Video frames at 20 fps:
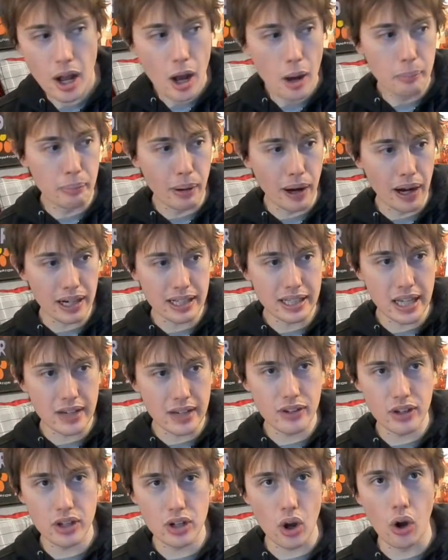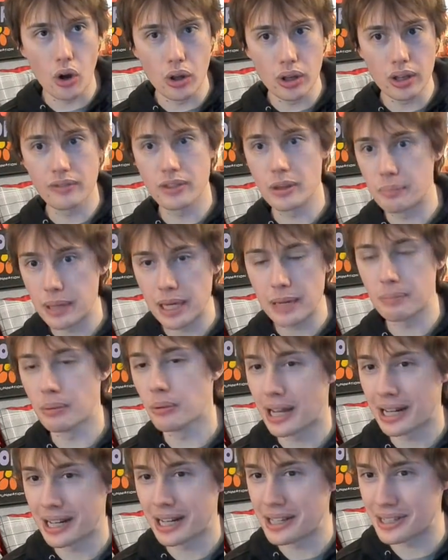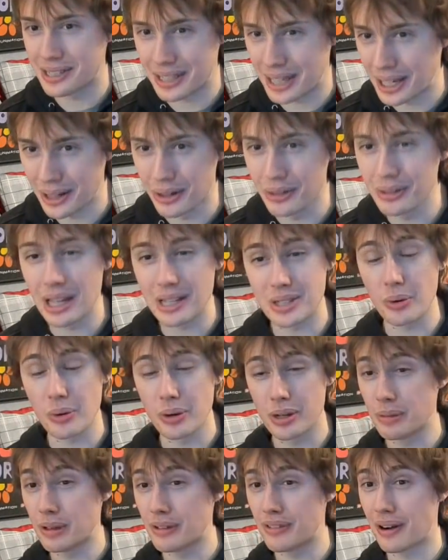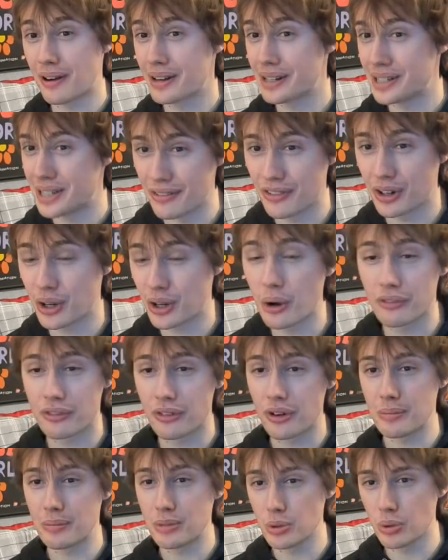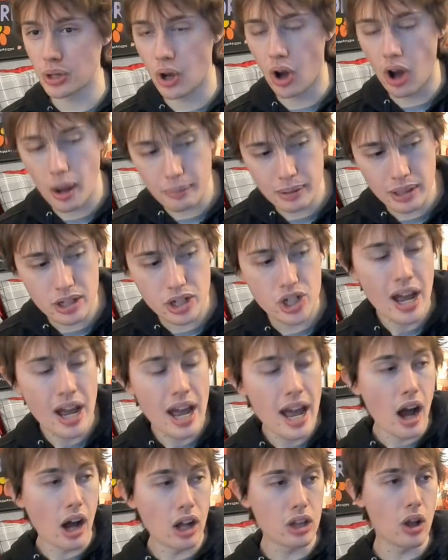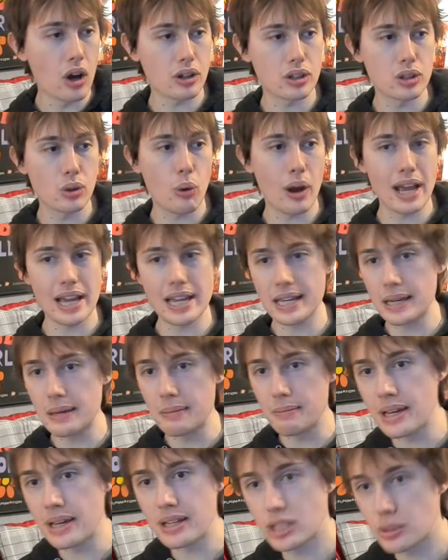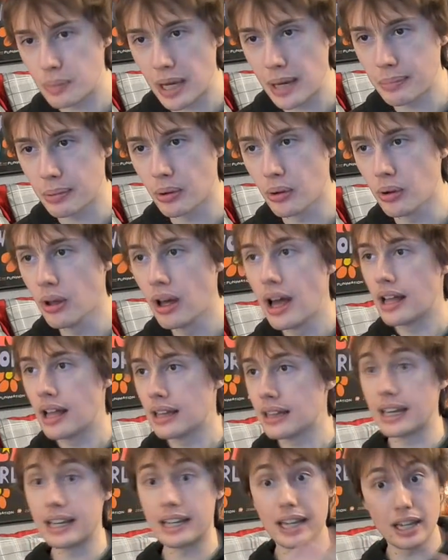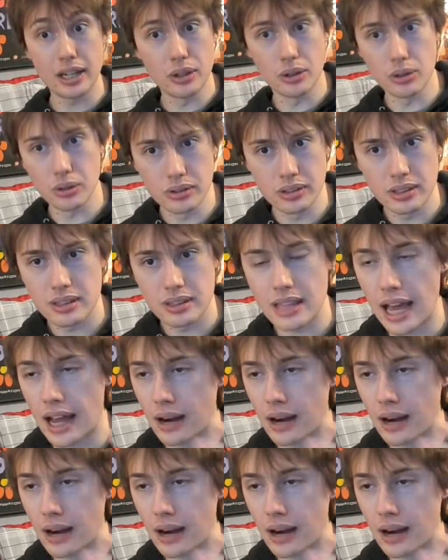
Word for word: but given all of the people that he's killed, that's going to be very difficult for him to accomplish. Along the way, he meets people like Hild that